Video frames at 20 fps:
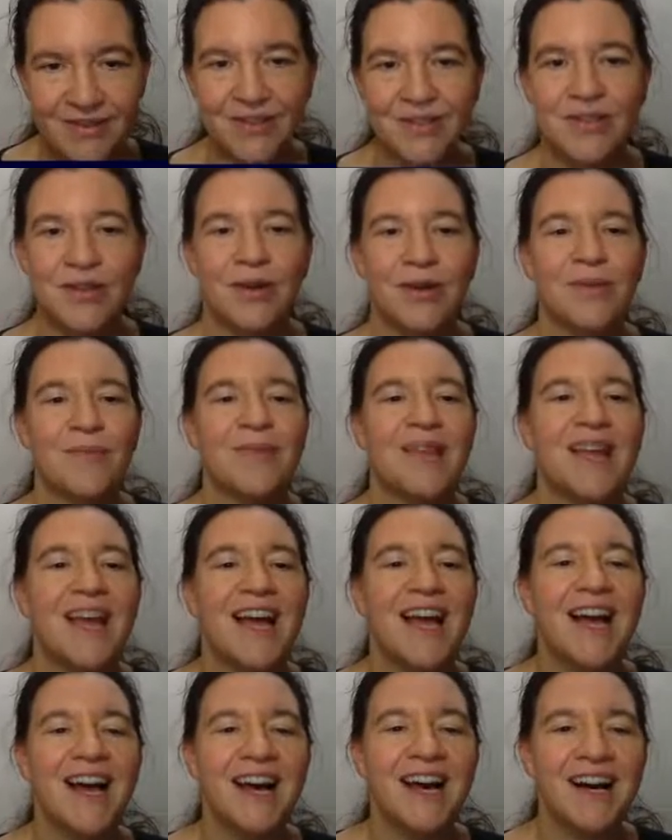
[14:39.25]
Sorry.
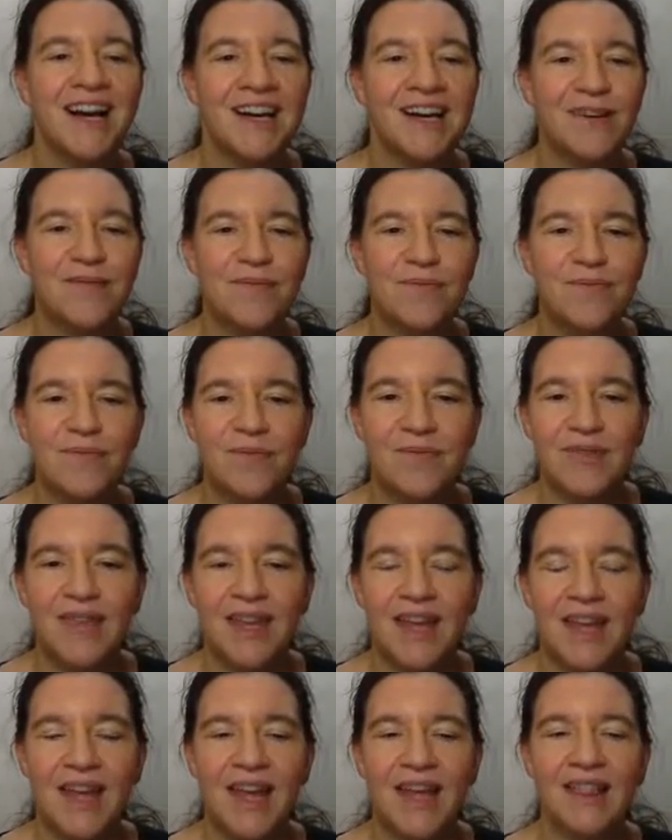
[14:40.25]
Um,
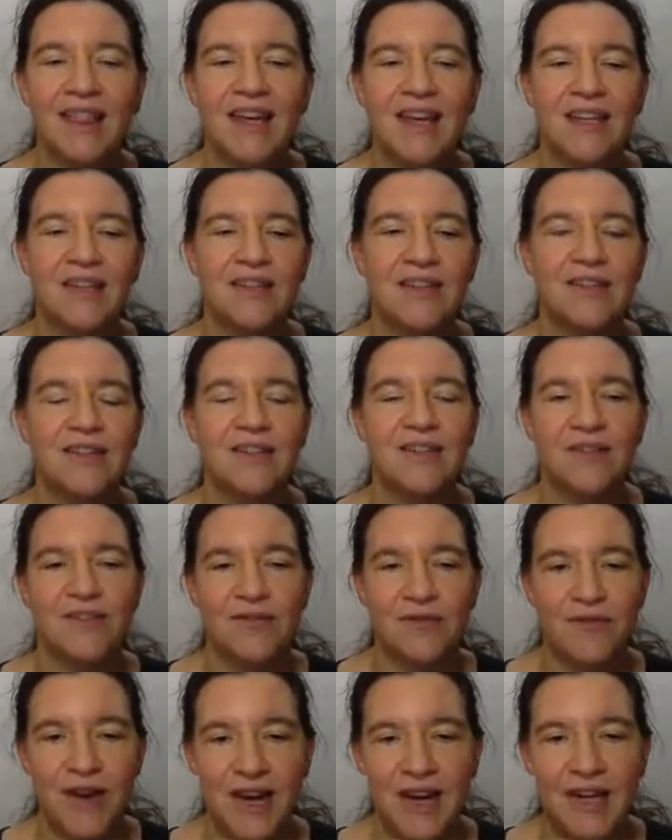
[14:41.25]
and then
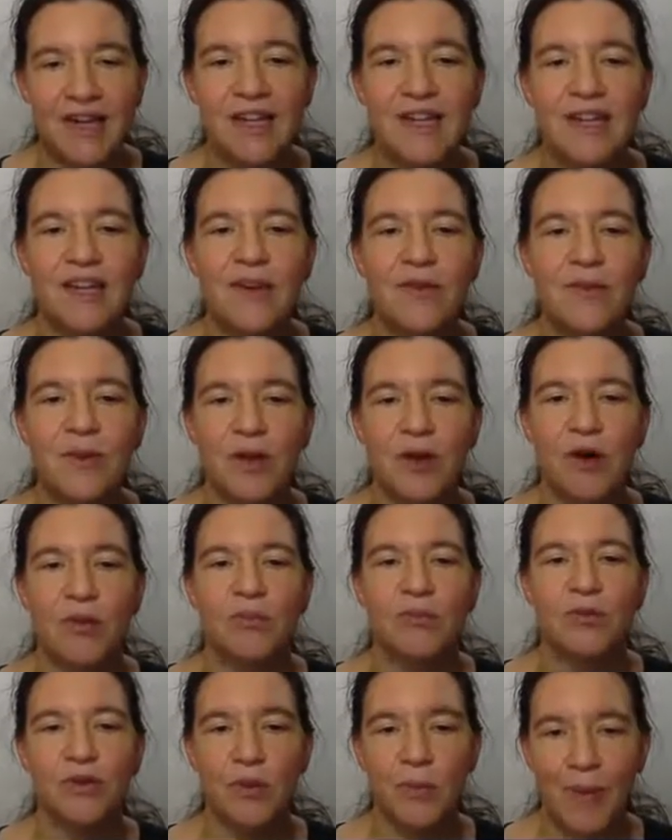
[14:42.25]
finally, we
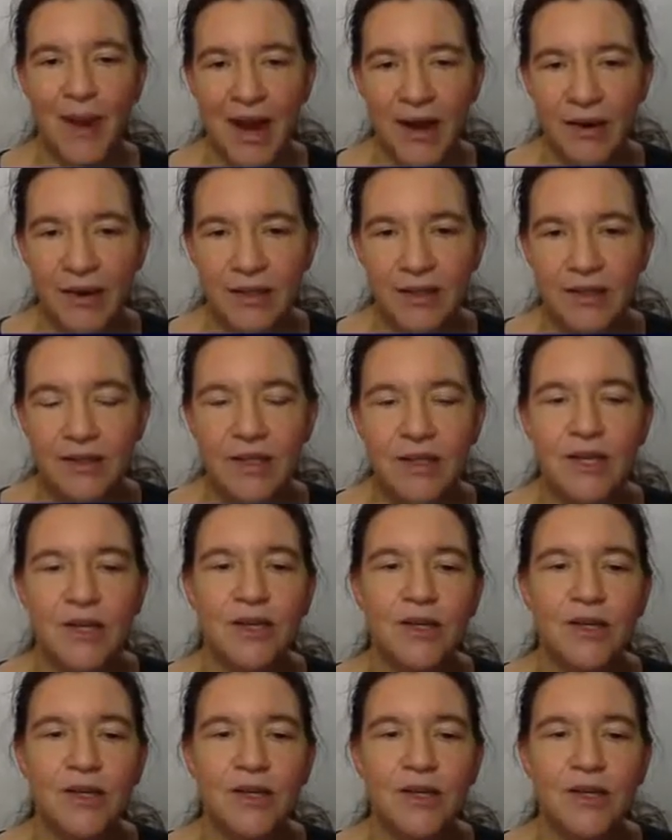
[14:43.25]
compute the pairings.